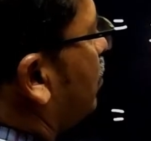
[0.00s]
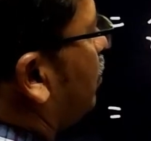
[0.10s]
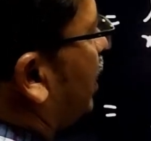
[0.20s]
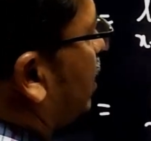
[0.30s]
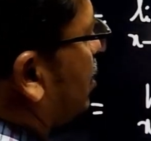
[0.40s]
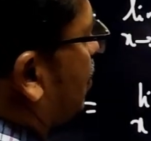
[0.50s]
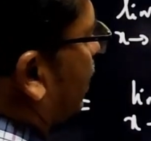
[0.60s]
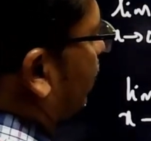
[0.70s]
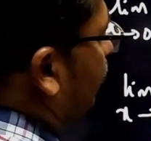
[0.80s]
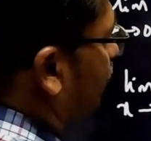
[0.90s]
minus
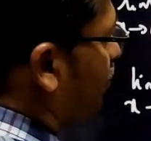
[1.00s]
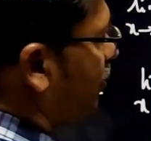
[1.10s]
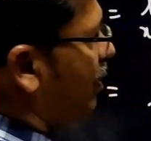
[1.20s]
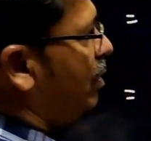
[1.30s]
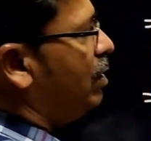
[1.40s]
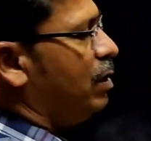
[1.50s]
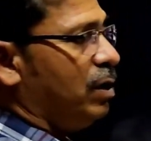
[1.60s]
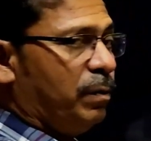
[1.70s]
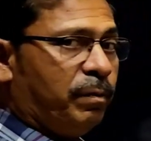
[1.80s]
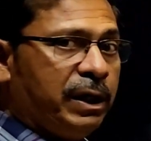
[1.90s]
1.
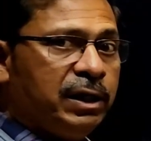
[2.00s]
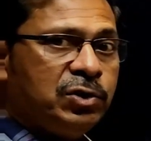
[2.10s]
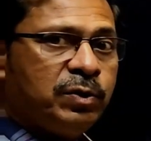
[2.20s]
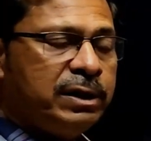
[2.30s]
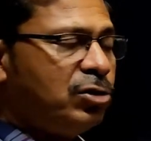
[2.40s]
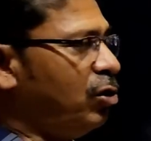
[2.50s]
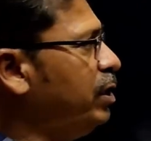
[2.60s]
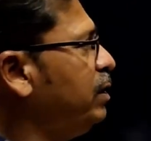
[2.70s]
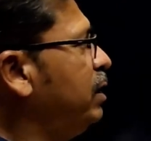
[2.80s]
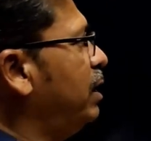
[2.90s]
Minus 1 is
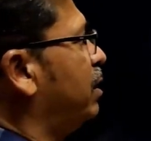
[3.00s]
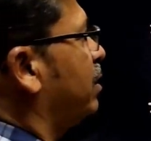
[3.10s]
already there.